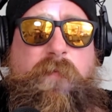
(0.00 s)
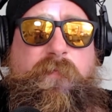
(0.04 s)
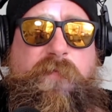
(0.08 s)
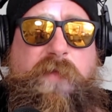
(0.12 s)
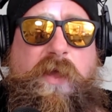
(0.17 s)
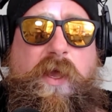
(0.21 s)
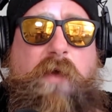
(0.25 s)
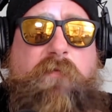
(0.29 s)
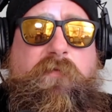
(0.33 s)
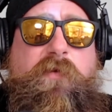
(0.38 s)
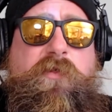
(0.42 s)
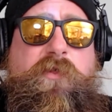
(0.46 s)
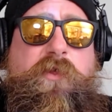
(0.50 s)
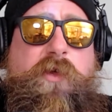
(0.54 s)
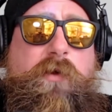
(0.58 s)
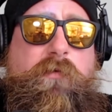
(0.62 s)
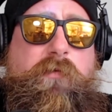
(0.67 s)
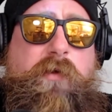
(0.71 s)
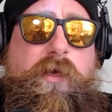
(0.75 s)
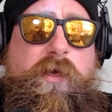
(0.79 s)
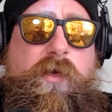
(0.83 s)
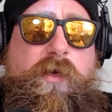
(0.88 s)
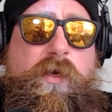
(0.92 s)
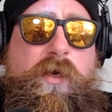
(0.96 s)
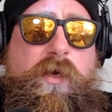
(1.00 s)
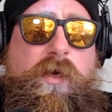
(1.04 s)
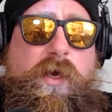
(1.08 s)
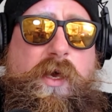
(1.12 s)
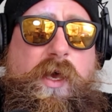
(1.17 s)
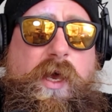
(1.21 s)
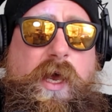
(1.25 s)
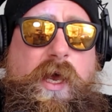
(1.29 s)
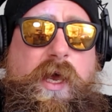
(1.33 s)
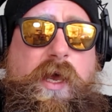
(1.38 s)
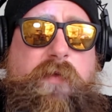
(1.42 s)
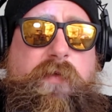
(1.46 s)
They have a theory,
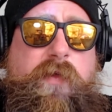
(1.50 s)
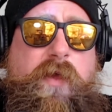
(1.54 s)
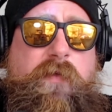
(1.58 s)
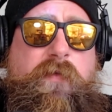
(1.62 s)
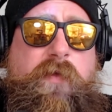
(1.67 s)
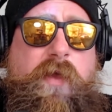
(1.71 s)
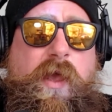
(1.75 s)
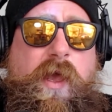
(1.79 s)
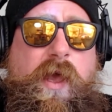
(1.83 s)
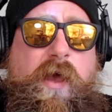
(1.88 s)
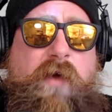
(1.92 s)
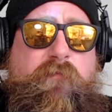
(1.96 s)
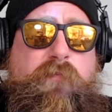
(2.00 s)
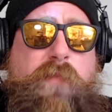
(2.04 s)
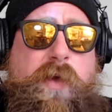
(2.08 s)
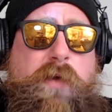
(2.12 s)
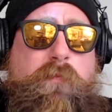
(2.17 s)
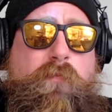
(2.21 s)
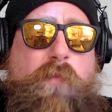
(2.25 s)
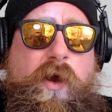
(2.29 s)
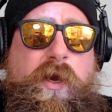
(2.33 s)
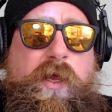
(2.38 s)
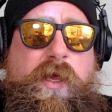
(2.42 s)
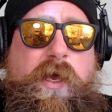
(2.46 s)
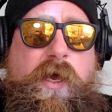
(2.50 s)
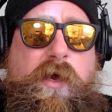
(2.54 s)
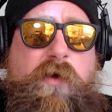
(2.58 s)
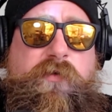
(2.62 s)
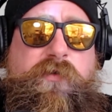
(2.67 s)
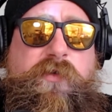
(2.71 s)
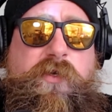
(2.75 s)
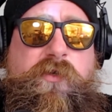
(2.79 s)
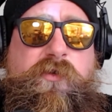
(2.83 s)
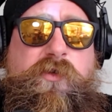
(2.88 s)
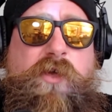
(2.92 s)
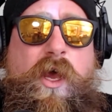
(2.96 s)
and then they have big money
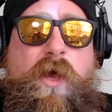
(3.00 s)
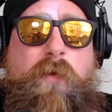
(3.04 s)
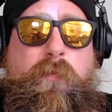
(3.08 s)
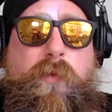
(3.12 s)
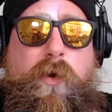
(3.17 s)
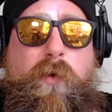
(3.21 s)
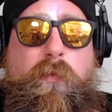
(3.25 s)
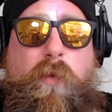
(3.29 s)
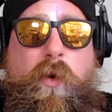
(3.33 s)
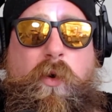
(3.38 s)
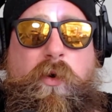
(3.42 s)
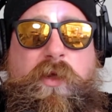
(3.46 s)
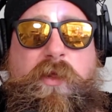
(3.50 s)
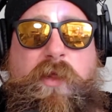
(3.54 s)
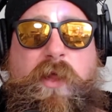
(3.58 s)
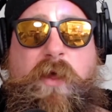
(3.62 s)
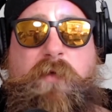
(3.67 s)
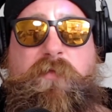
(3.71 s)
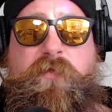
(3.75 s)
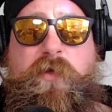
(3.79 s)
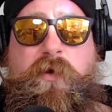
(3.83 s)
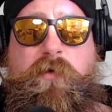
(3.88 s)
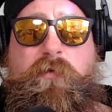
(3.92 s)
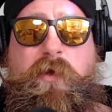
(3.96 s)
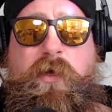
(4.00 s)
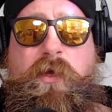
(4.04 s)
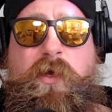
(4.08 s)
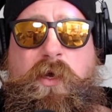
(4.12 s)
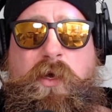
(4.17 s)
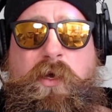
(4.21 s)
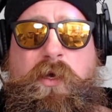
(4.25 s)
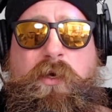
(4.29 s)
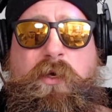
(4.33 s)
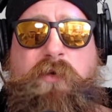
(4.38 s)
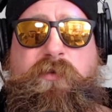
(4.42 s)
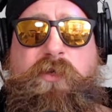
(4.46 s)
houses promoting that theory
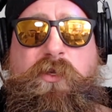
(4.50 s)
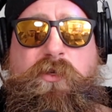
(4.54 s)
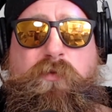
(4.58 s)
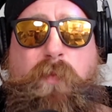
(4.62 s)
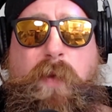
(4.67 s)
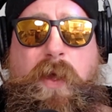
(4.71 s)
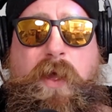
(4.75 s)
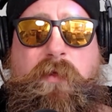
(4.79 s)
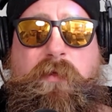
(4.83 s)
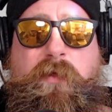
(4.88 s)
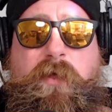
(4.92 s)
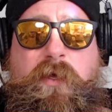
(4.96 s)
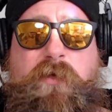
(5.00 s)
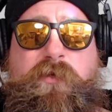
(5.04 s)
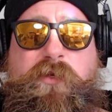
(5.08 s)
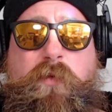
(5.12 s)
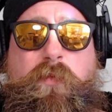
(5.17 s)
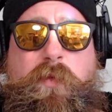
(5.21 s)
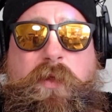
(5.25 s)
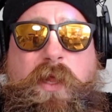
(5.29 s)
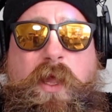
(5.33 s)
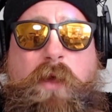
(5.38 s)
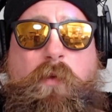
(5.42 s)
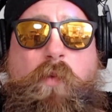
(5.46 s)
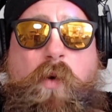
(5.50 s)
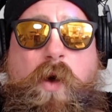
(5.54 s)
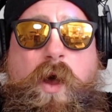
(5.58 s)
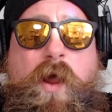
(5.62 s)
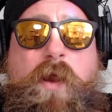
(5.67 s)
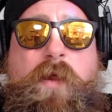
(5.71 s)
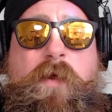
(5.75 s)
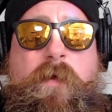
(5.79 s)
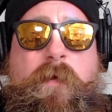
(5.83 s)
because it's pantheism and they want